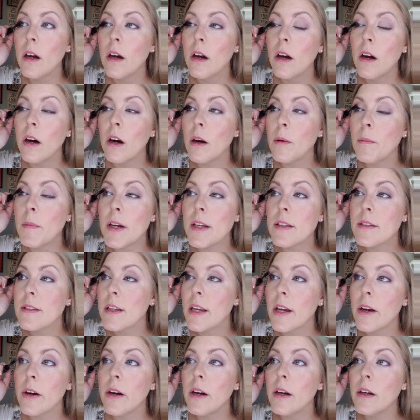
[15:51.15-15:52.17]
Our
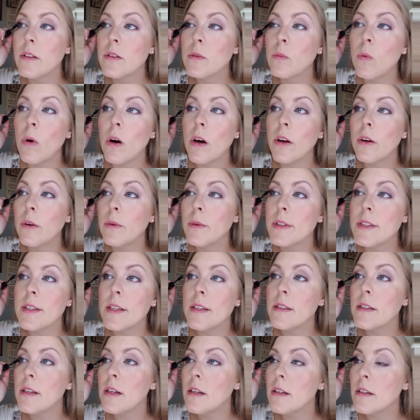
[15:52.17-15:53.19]
mascara is water
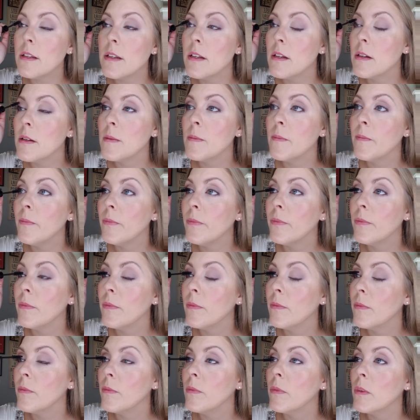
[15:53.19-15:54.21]
resistant,
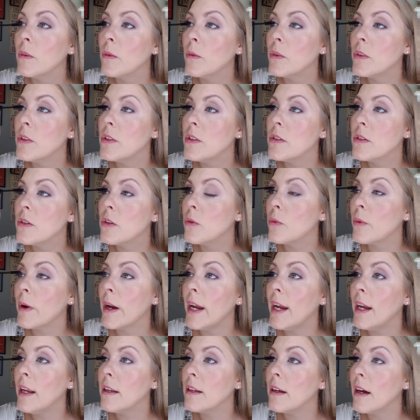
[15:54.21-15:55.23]
which is
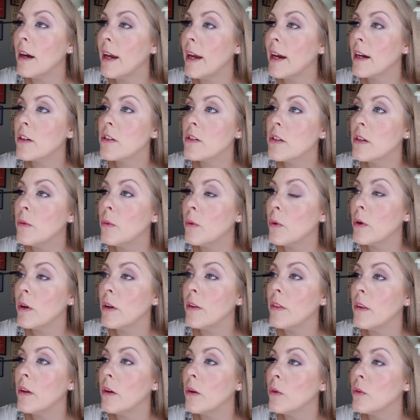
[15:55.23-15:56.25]
great. I actually wore it
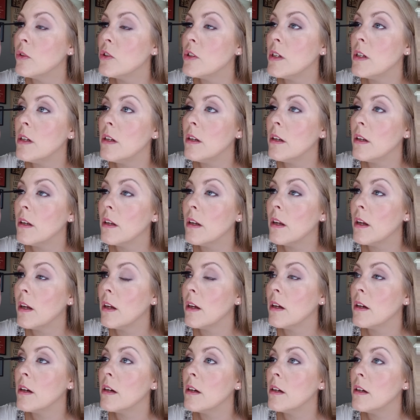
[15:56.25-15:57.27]
in the ocean,
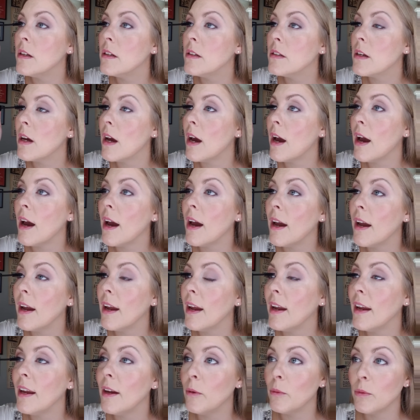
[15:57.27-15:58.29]
and
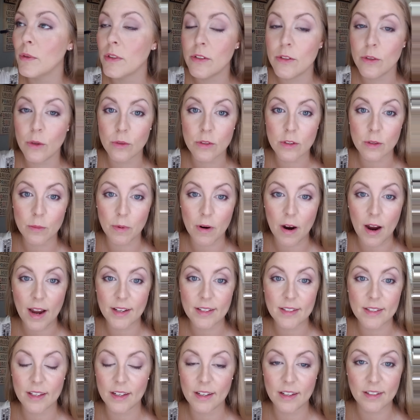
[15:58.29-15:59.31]
I was so
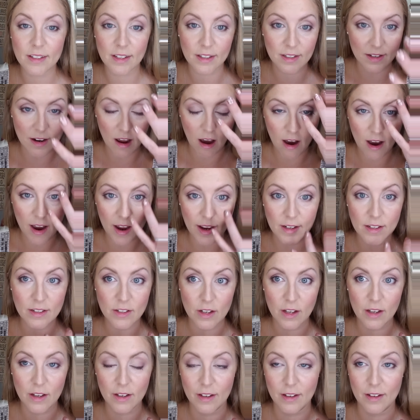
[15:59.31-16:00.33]
surprised that it did not,
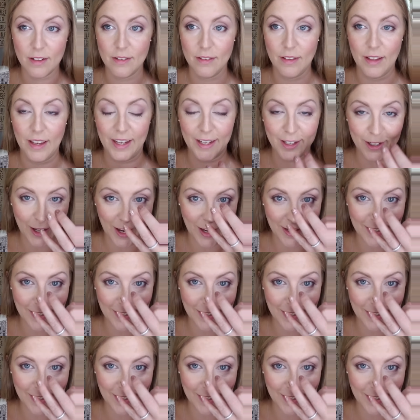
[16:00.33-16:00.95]
I